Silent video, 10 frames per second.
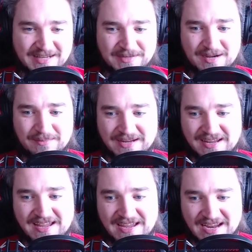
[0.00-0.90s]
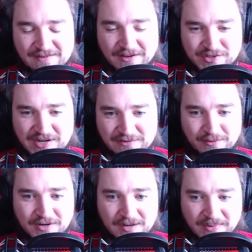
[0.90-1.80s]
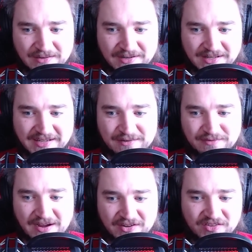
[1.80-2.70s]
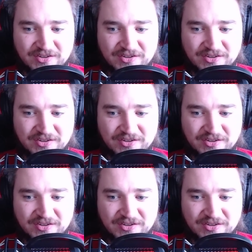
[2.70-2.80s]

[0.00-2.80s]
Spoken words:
upcoming NFL draft for our beloved Atlanta Falcons.